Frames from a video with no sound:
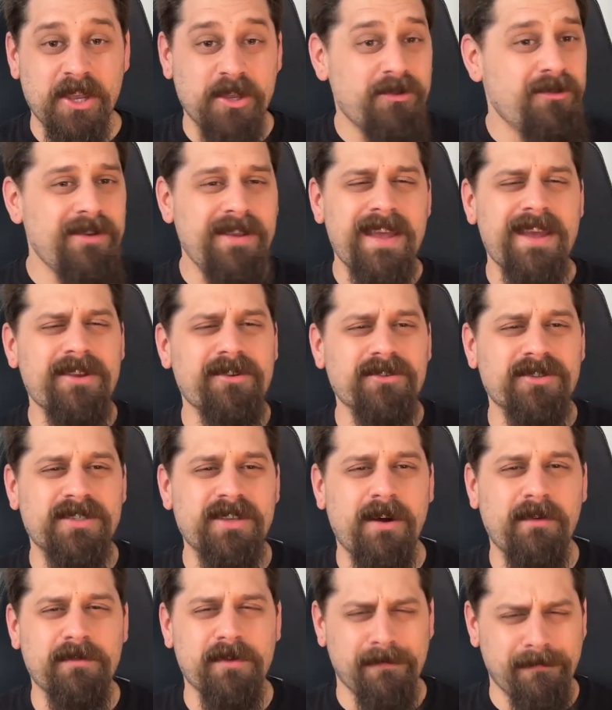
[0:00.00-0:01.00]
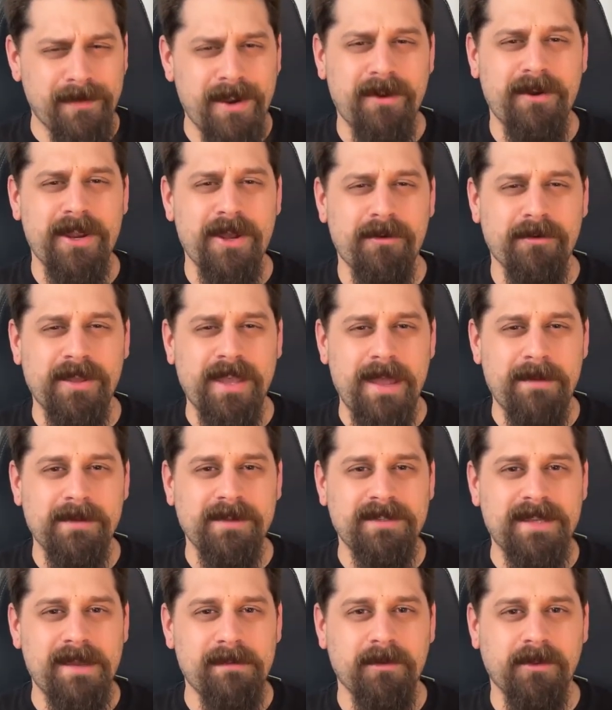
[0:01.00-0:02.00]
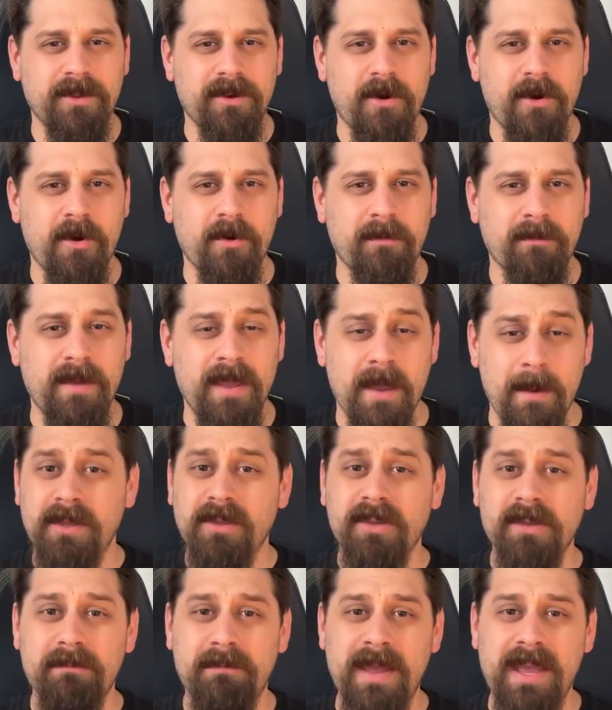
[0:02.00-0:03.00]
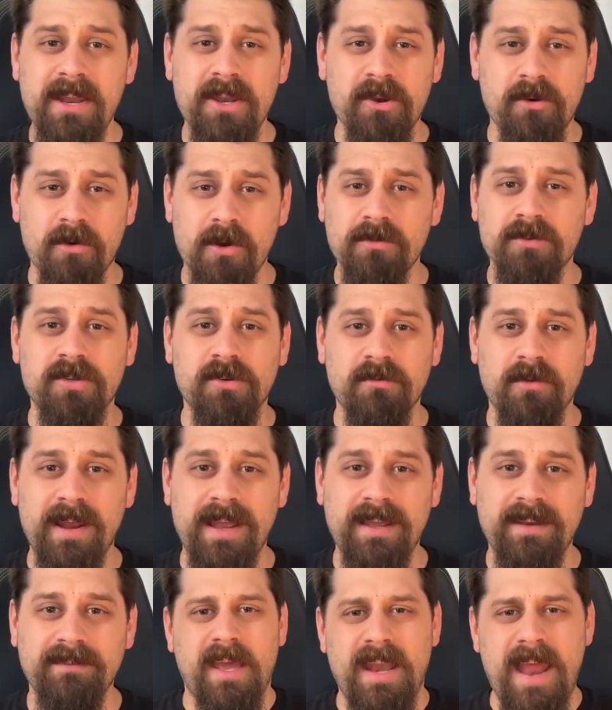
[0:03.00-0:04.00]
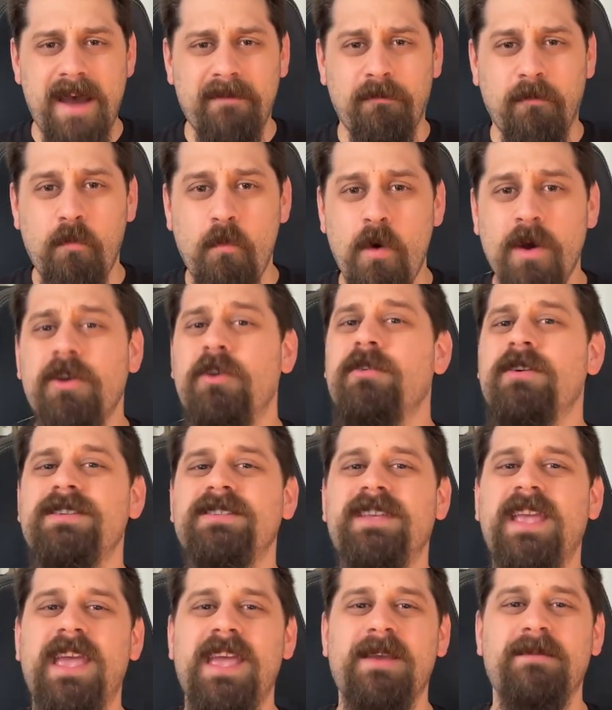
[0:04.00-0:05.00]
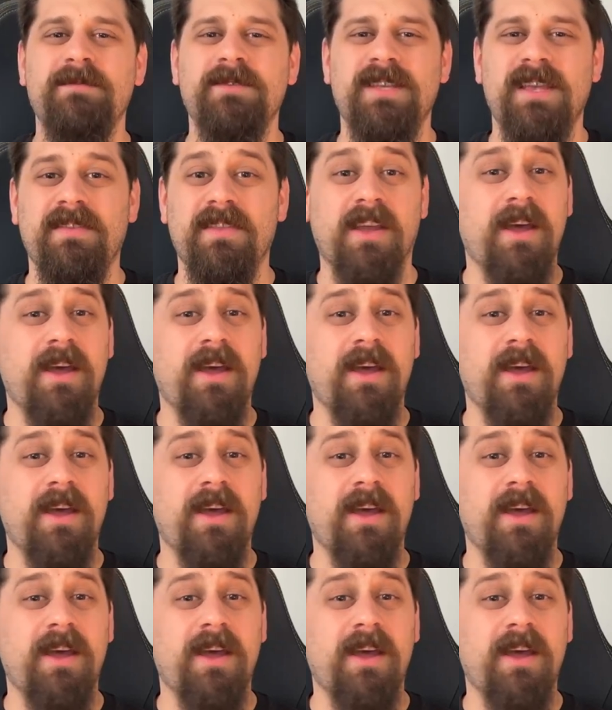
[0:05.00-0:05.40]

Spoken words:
you can get yourself your very own gaming table at home, build and paint your own terrain, and have wondrous games in the